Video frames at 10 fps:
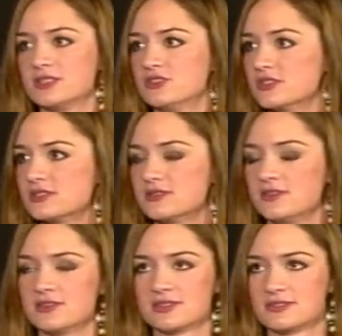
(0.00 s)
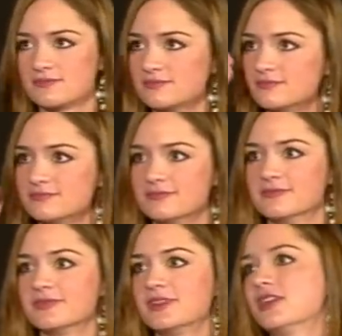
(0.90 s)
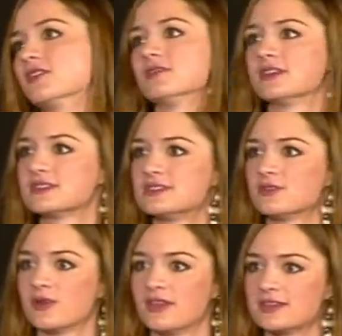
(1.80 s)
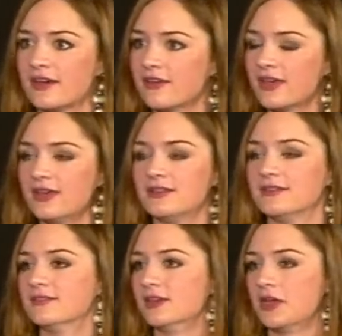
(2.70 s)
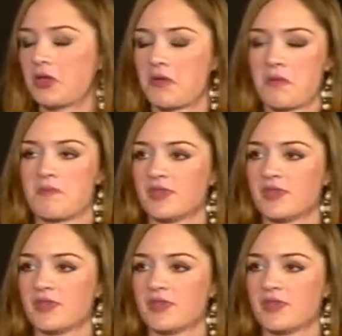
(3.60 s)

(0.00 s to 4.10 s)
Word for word: You just you just you know listen to what they tell you, and yeah.